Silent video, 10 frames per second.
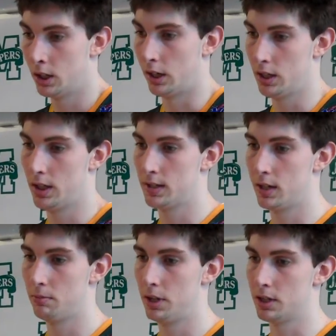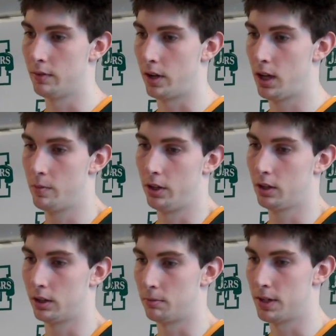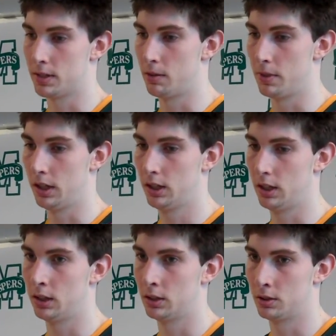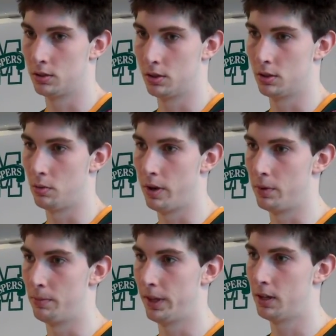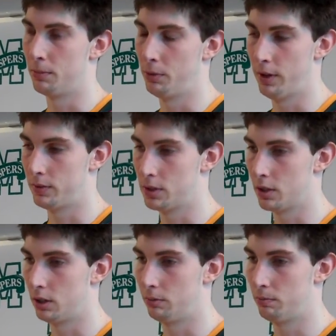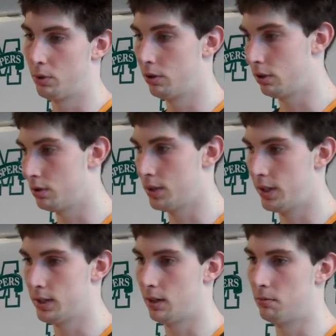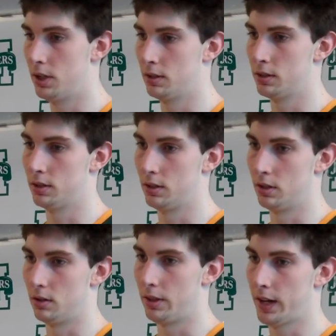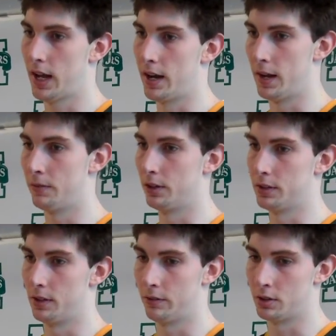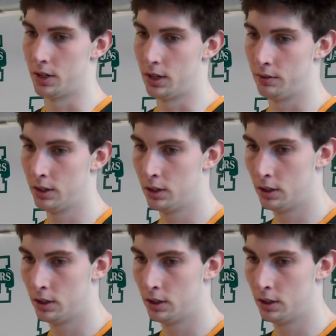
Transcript: And in the last 10 minutes every game, we look like the best team in the league, just the way we play. But we have to start putting those last 10 minutes, you know, that kind of effort into the first half.